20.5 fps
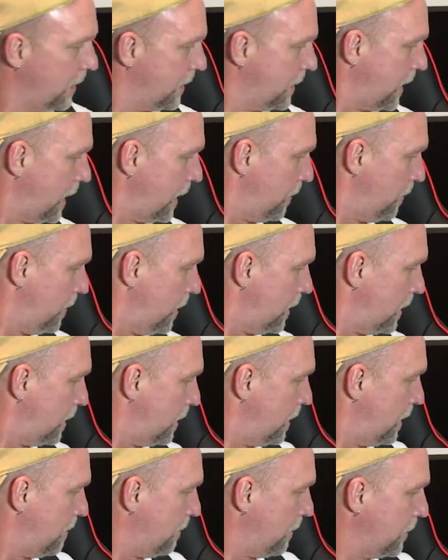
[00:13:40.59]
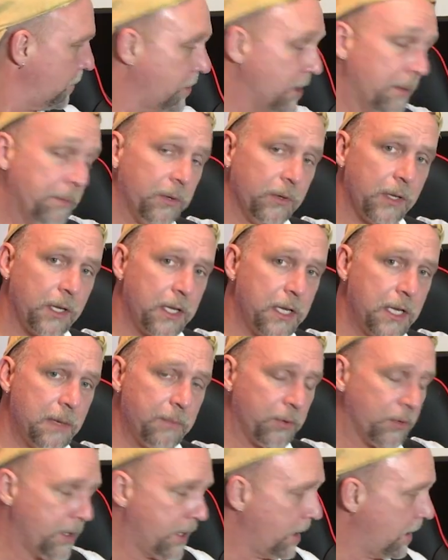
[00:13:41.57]
Tell you what, I'm going to jump on the
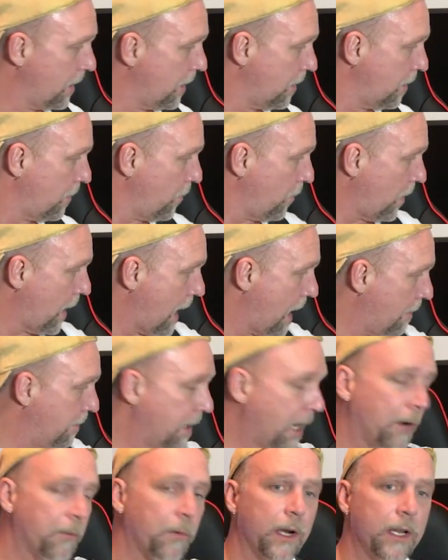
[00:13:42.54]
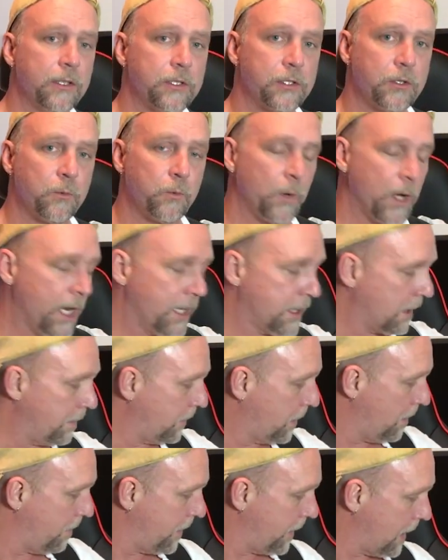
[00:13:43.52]
Kemper here. I'm not running this direct.
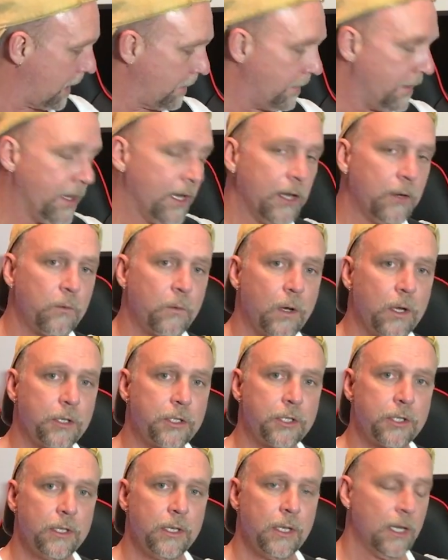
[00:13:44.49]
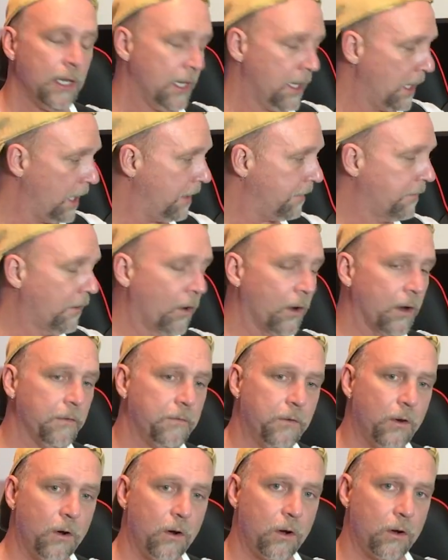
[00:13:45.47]
I'm coming out of a Head Rush
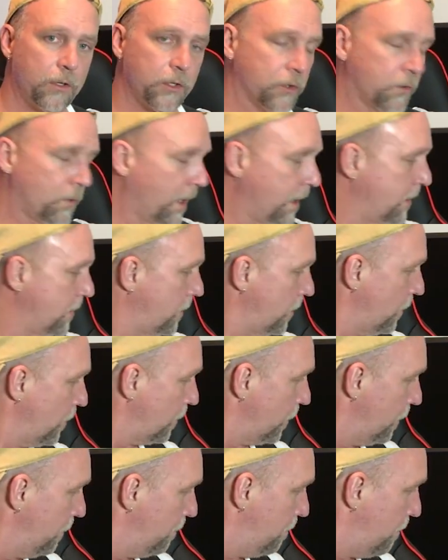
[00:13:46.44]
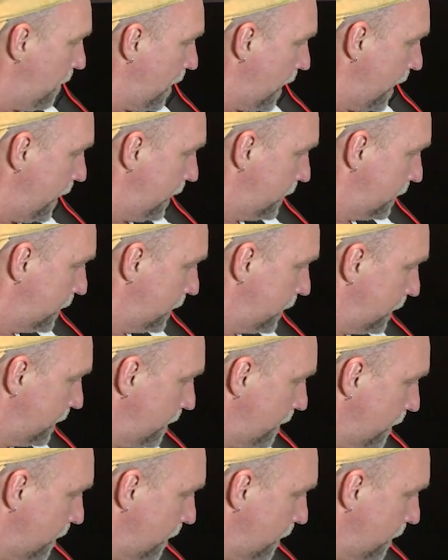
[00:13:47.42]
FR straight into the room mics.